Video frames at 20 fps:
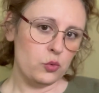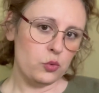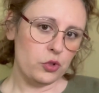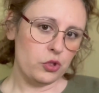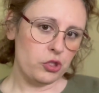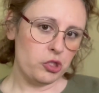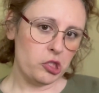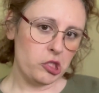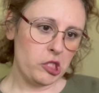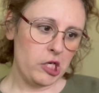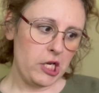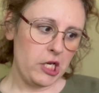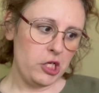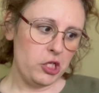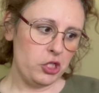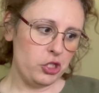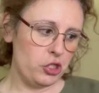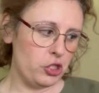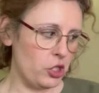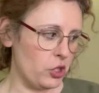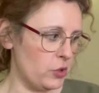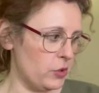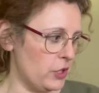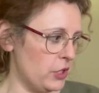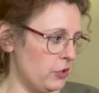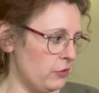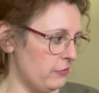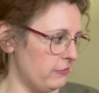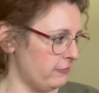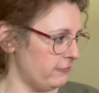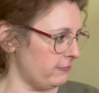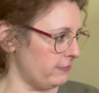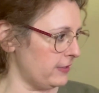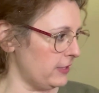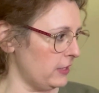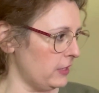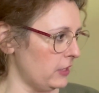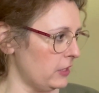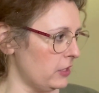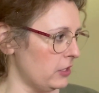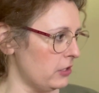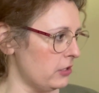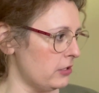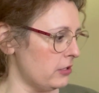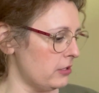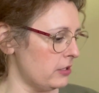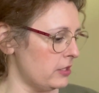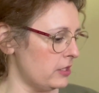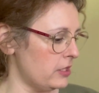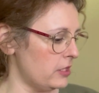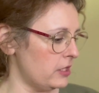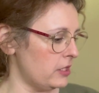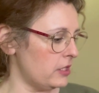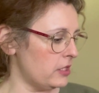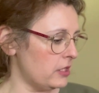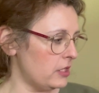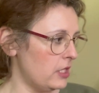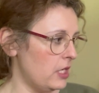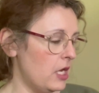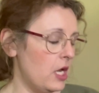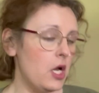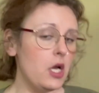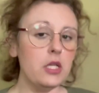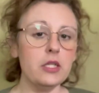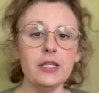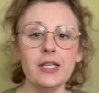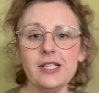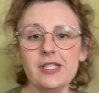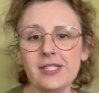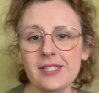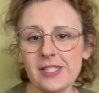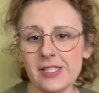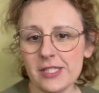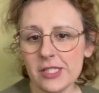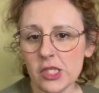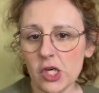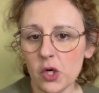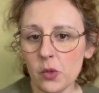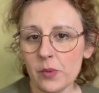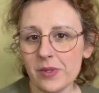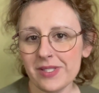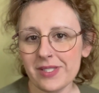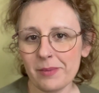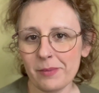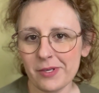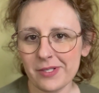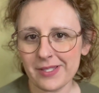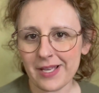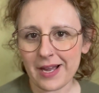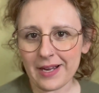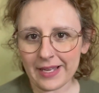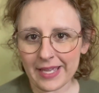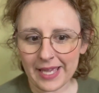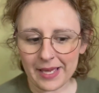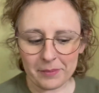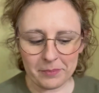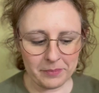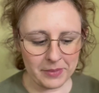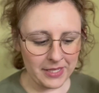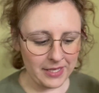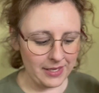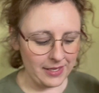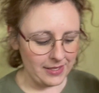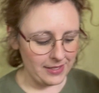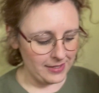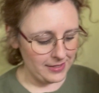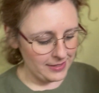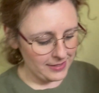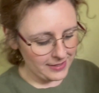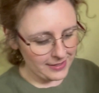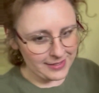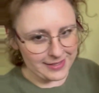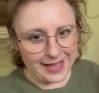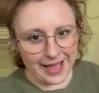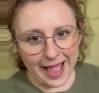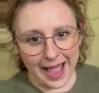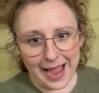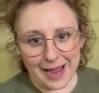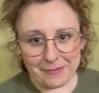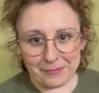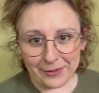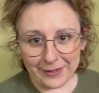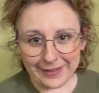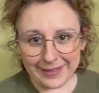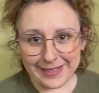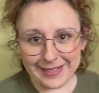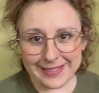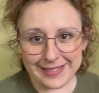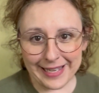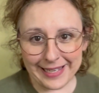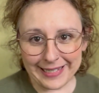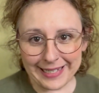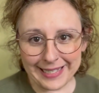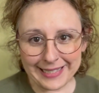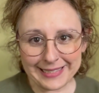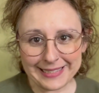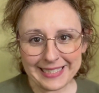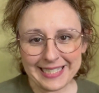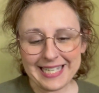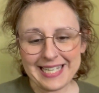Should I show you first? Let's start with summer sock camp because I'm really excited.